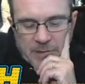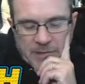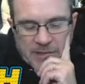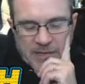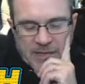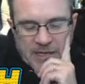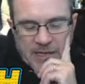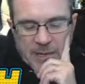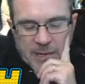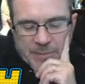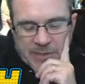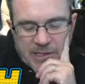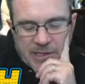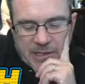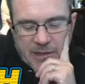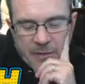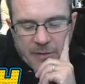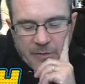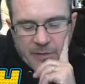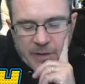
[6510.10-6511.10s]
He keeps
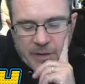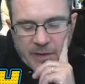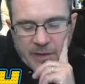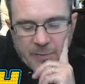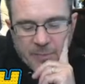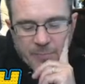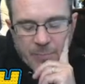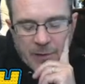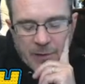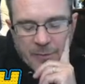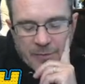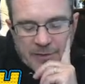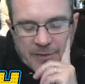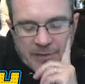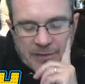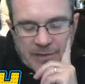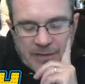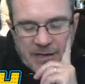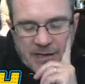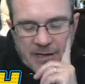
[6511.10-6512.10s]
countering and bonus
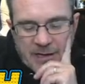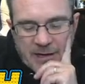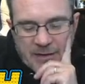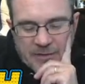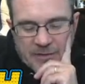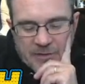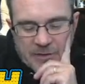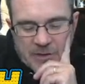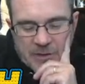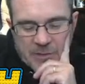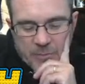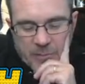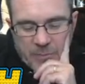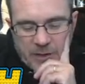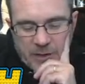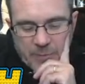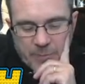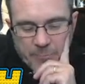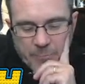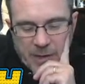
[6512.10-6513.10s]
attacking, and he's just
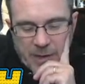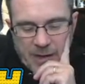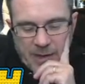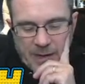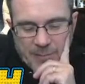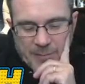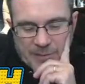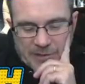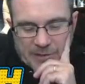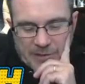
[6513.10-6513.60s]
spreading bombs